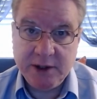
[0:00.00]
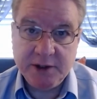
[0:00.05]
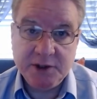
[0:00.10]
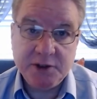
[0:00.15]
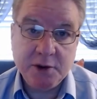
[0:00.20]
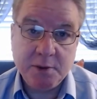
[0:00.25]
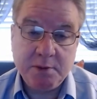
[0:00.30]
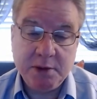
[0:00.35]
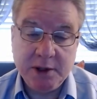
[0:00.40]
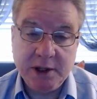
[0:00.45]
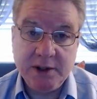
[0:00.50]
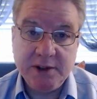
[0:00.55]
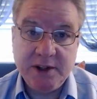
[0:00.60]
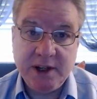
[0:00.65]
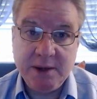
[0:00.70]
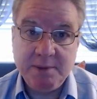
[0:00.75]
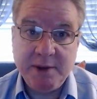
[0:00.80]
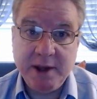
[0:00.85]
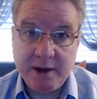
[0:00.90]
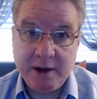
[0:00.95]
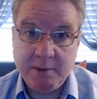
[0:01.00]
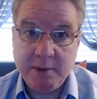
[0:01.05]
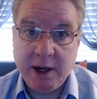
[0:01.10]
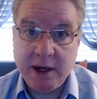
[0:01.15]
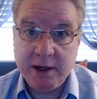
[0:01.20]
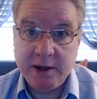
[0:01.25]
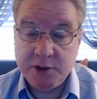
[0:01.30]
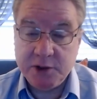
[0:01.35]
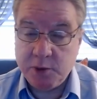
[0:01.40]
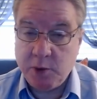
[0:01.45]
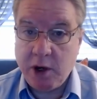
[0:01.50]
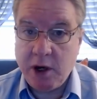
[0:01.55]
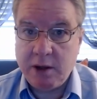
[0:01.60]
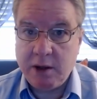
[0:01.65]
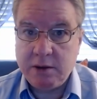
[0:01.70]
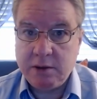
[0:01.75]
So please keep that in mind as well.